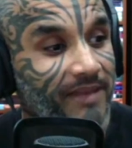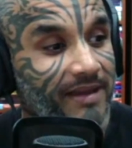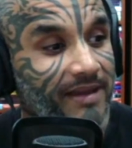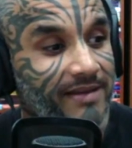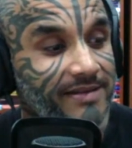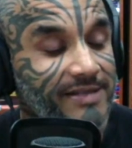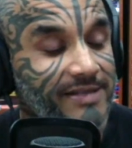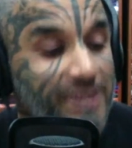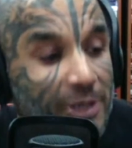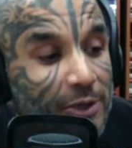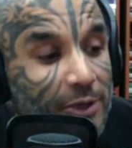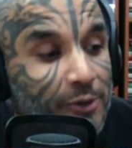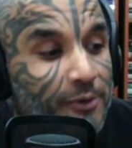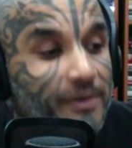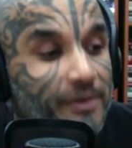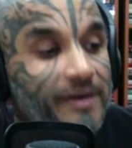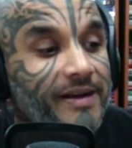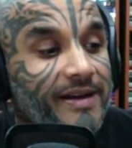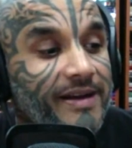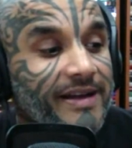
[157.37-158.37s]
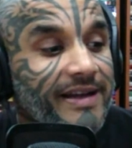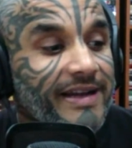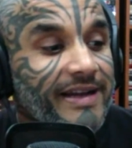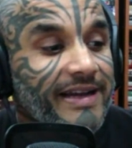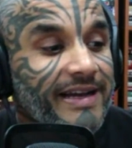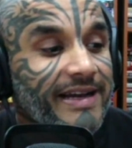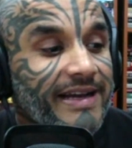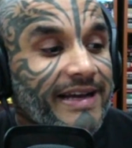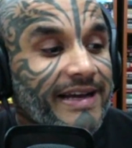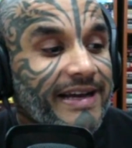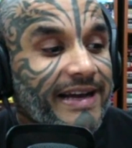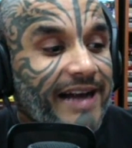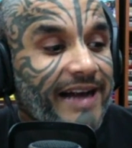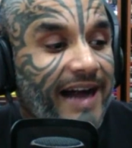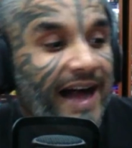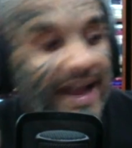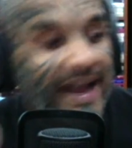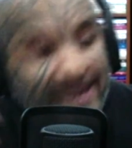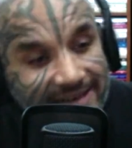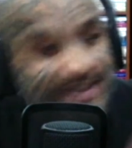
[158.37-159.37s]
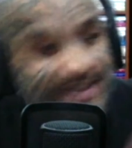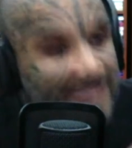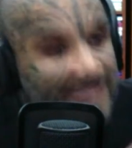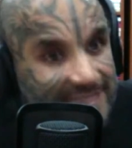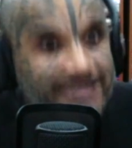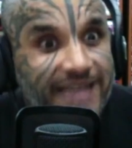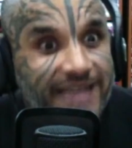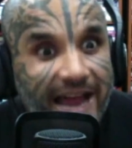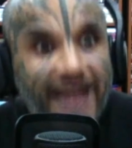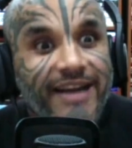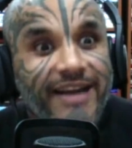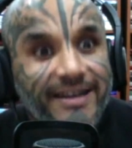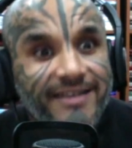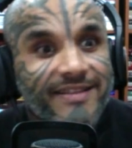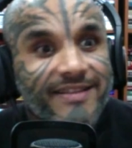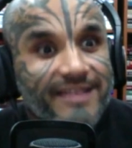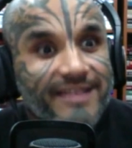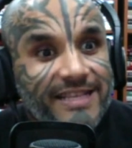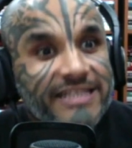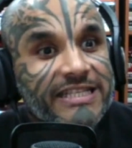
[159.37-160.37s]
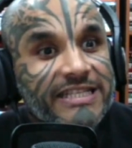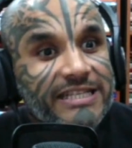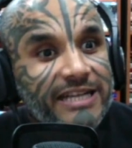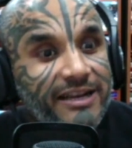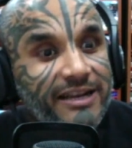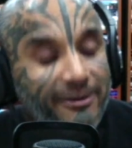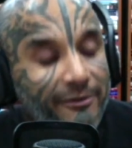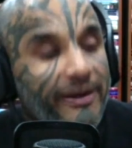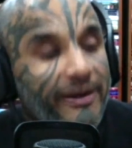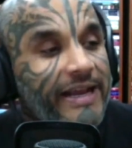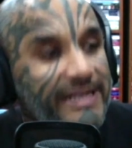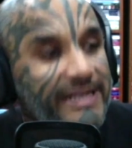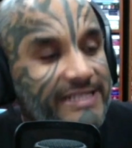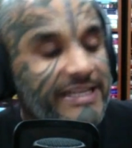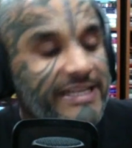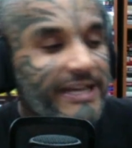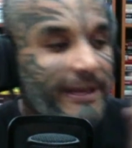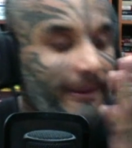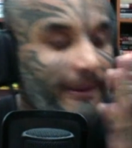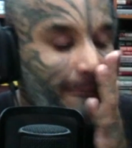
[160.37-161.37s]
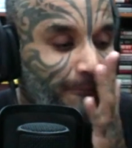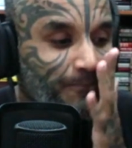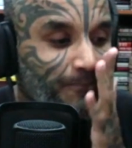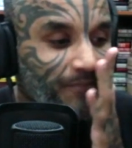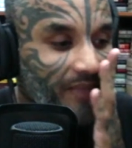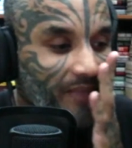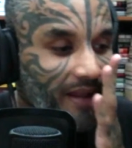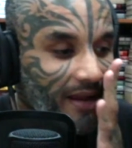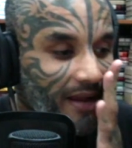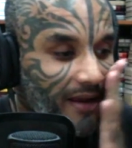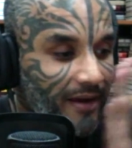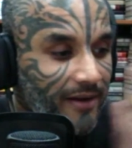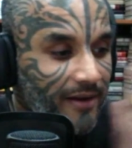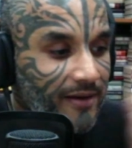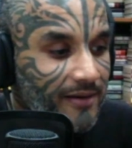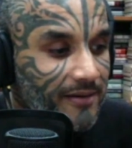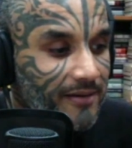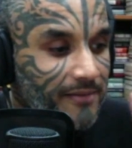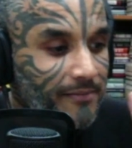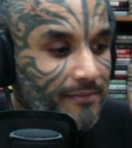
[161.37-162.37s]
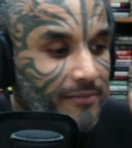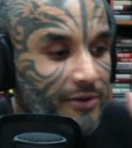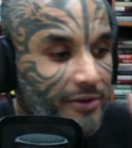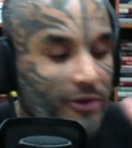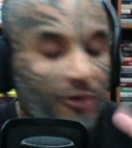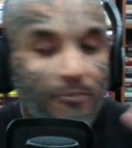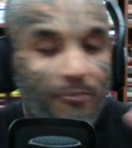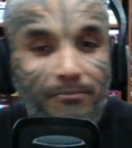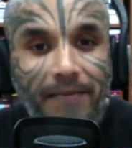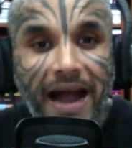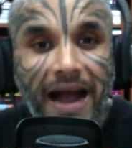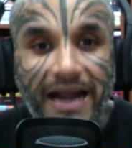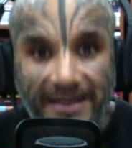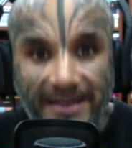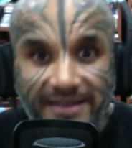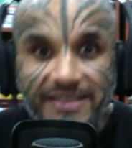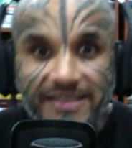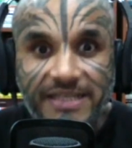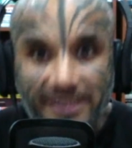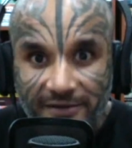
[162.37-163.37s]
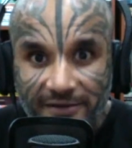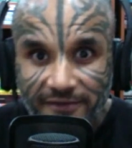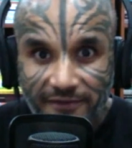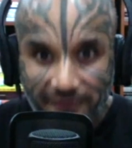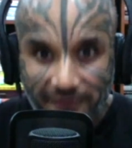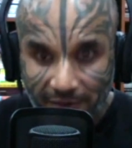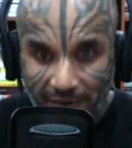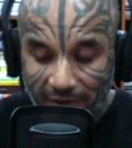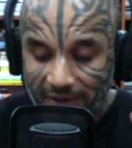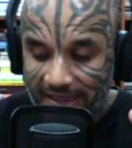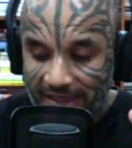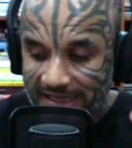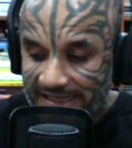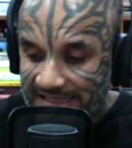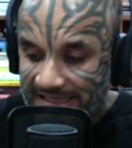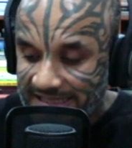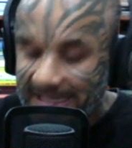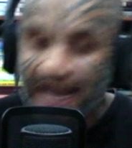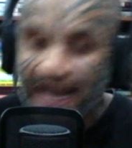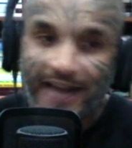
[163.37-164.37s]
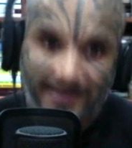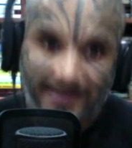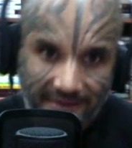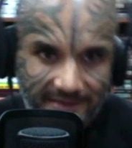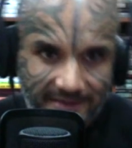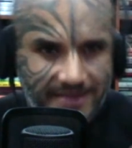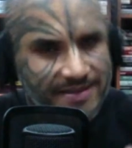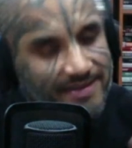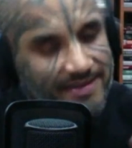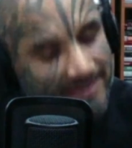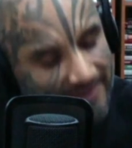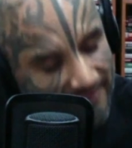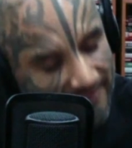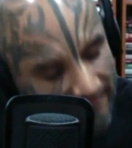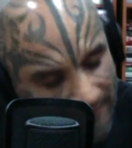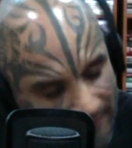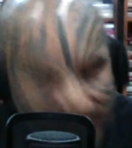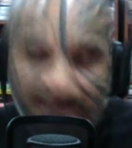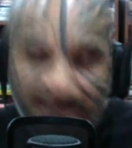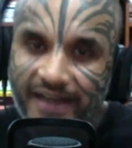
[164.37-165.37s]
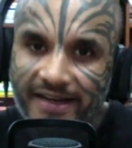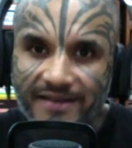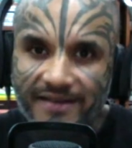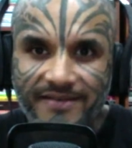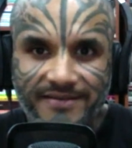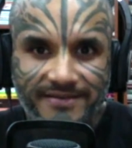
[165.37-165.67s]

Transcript: so I understand this crazy, you know, madness for these actors. Fine.